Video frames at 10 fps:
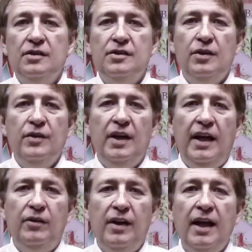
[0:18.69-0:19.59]
so that
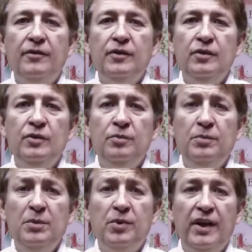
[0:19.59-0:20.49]
I don't have to
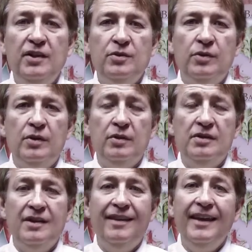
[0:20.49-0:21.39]
be placed on a
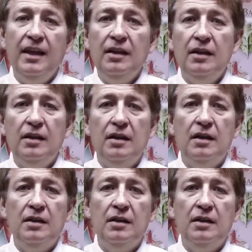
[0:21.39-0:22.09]
synthetic